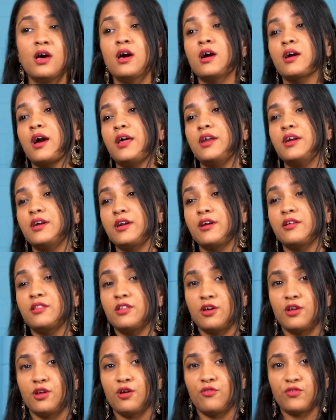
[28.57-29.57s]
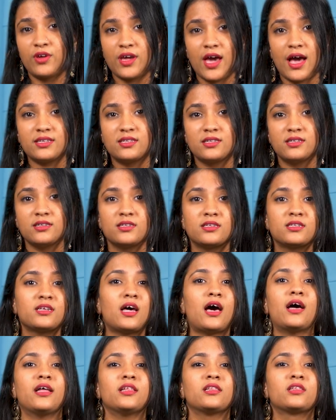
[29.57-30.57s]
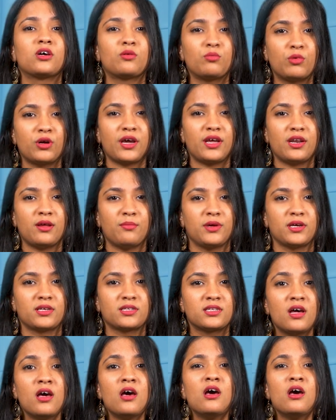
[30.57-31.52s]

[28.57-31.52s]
kinetic theory of gases, and thermodynamics,